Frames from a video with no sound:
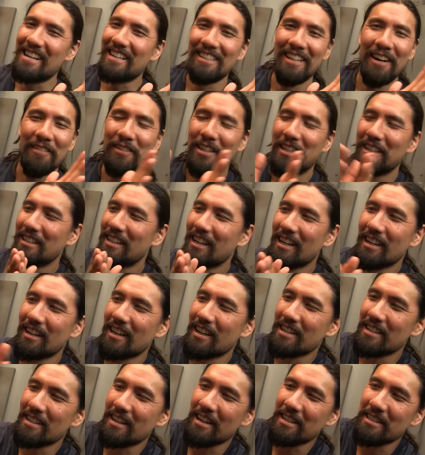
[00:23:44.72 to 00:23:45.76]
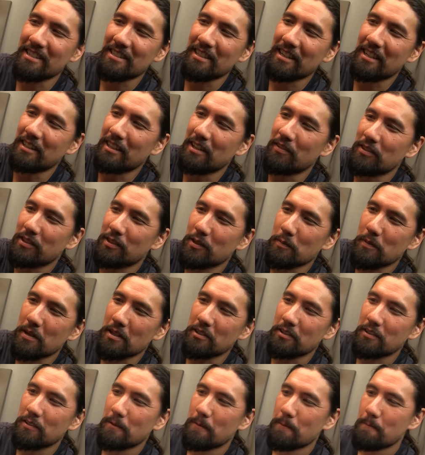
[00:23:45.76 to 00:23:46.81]
I loved it. I, I, I, just, I love it so
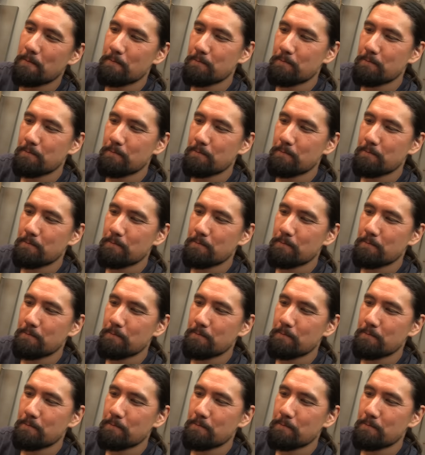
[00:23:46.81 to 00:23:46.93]
much.